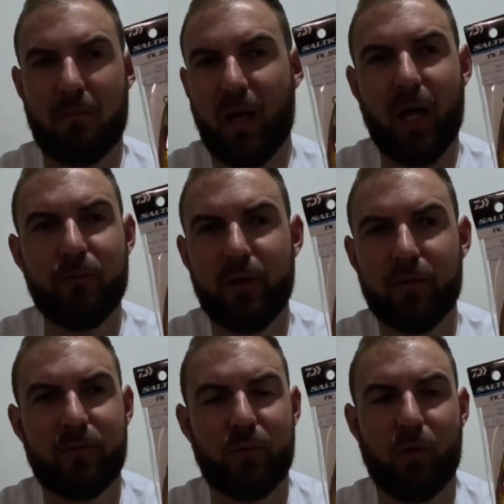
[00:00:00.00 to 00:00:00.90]
unreal
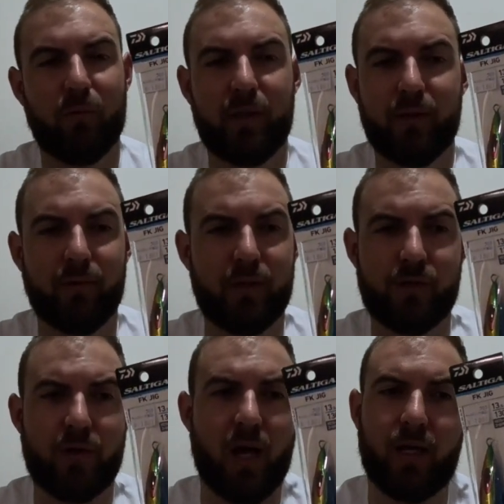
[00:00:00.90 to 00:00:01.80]
for what we do in
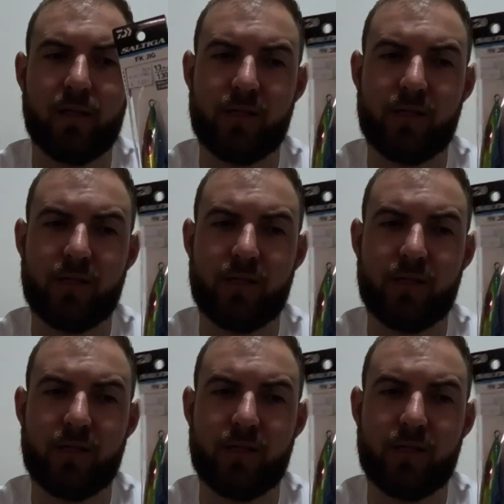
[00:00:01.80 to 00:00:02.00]
Australia.